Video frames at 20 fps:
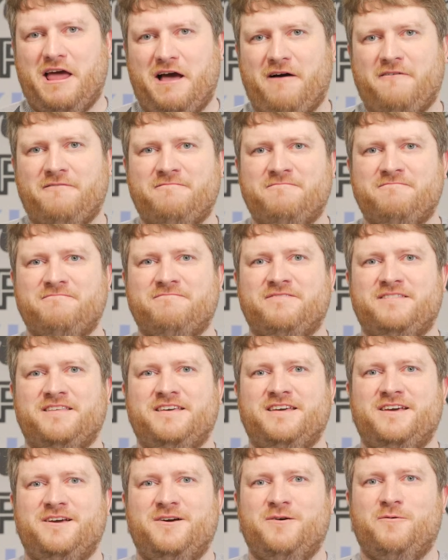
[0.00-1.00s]
now,
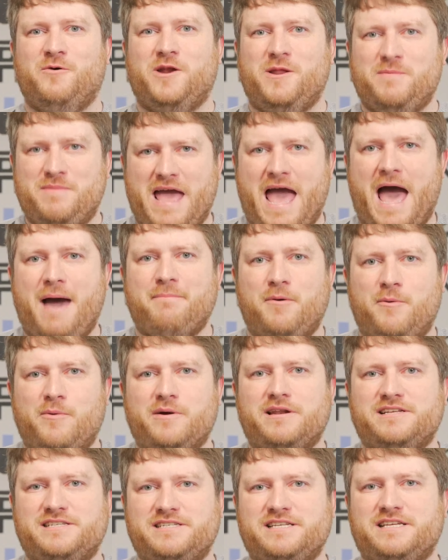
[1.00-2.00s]
would he be happy
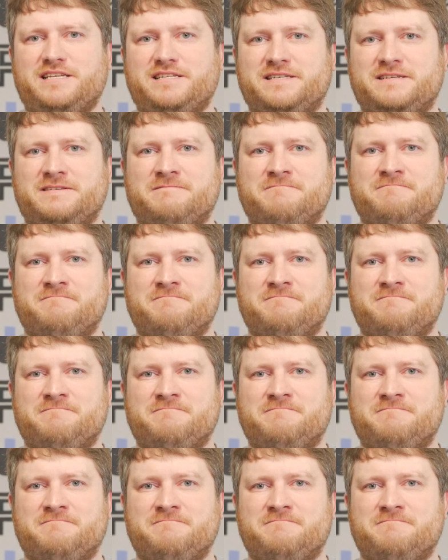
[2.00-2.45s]
what he sees?